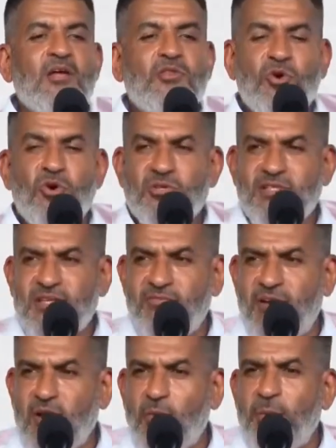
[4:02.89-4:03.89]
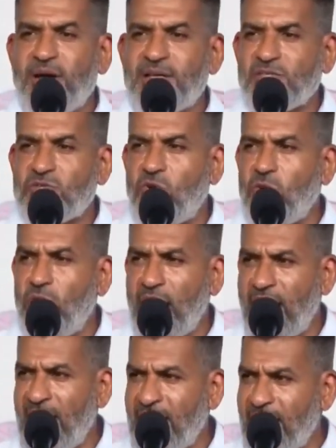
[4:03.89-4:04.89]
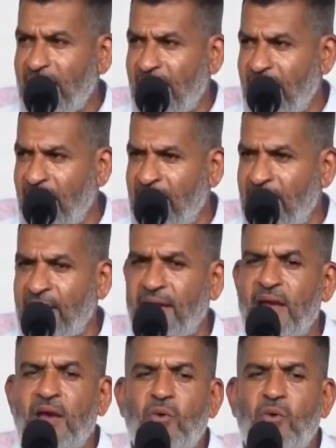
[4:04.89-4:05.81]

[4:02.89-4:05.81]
those developers go hand in hand